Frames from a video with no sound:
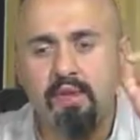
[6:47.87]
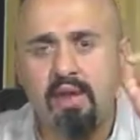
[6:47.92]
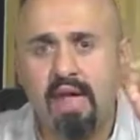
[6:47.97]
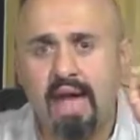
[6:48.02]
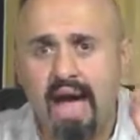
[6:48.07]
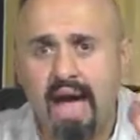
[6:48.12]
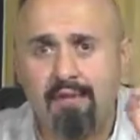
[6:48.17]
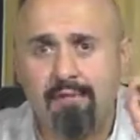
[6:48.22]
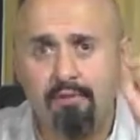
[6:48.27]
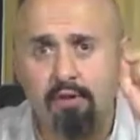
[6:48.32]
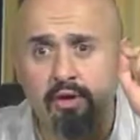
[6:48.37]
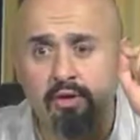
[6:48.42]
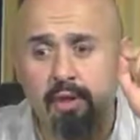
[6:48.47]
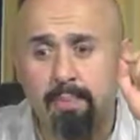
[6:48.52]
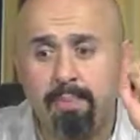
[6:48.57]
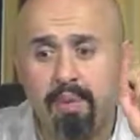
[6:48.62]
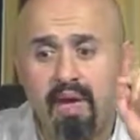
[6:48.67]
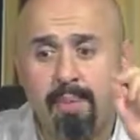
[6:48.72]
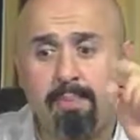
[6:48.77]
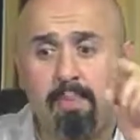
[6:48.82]
After the
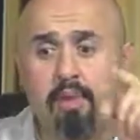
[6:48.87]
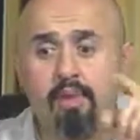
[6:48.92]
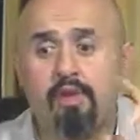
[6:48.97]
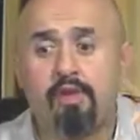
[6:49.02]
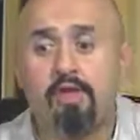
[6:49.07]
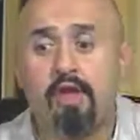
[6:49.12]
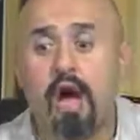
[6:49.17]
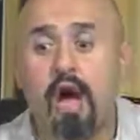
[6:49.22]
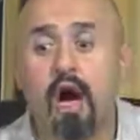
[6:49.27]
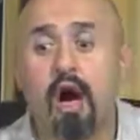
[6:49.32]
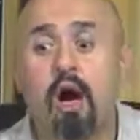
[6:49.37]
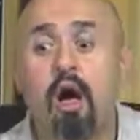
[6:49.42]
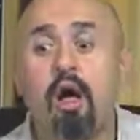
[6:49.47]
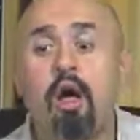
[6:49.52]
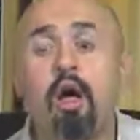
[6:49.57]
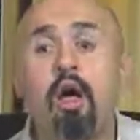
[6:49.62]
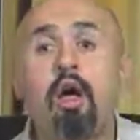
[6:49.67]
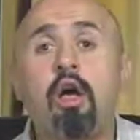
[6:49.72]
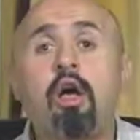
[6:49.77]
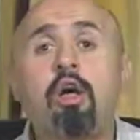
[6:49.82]
people saw
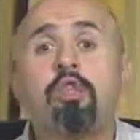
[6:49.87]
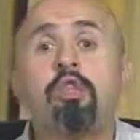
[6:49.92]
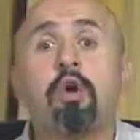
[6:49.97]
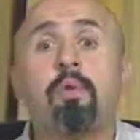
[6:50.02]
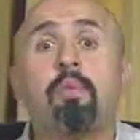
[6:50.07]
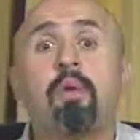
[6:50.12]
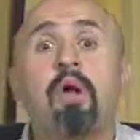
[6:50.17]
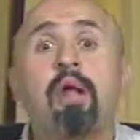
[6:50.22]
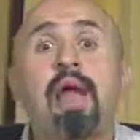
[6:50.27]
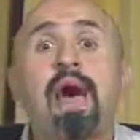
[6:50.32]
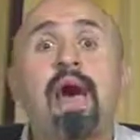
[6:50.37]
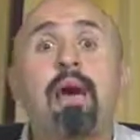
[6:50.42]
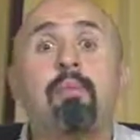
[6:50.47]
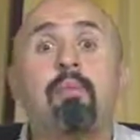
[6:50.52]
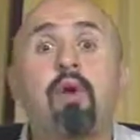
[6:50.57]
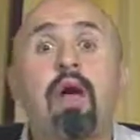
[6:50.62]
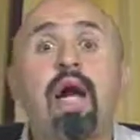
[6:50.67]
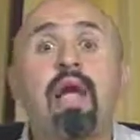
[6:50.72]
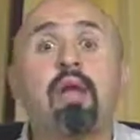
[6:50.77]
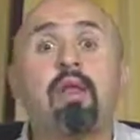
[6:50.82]
the
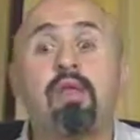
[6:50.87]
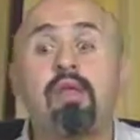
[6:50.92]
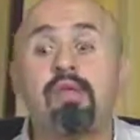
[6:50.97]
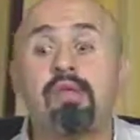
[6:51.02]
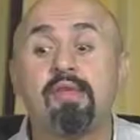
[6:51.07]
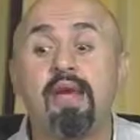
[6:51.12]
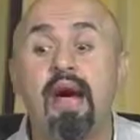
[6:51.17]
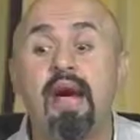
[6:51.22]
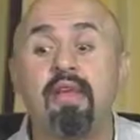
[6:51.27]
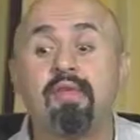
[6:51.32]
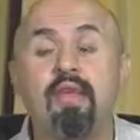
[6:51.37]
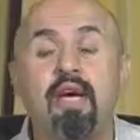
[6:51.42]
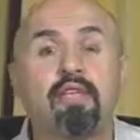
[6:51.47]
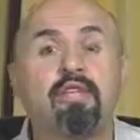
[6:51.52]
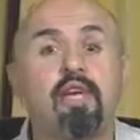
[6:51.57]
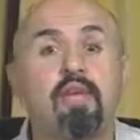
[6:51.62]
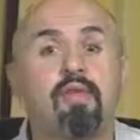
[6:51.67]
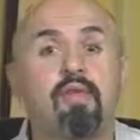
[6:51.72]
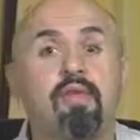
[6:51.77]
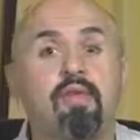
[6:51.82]
miraculous sign that
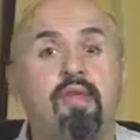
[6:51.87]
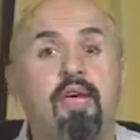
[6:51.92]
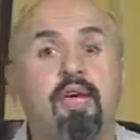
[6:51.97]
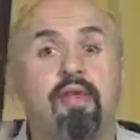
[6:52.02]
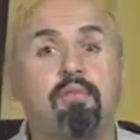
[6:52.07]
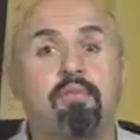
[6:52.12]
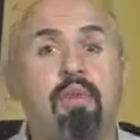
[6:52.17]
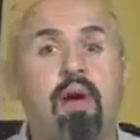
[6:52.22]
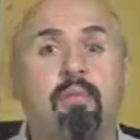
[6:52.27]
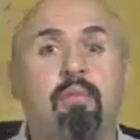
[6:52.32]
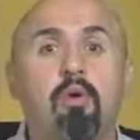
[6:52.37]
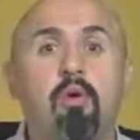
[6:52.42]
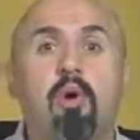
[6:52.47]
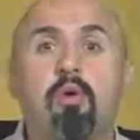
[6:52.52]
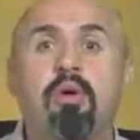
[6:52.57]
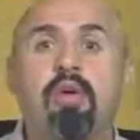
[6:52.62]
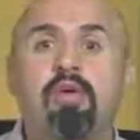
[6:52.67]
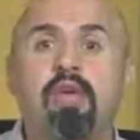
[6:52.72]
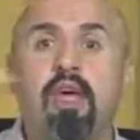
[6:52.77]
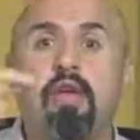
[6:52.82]
Jesus did, remember what
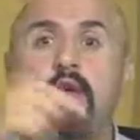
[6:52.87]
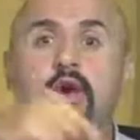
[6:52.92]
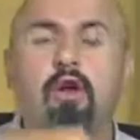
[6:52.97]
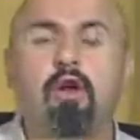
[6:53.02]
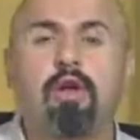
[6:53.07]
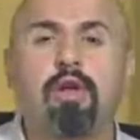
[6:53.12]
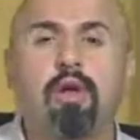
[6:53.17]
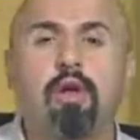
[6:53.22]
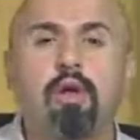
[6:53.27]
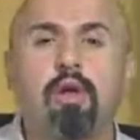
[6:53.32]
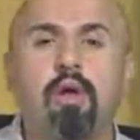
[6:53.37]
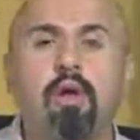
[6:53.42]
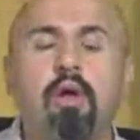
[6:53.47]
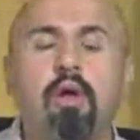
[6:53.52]
we said earlier.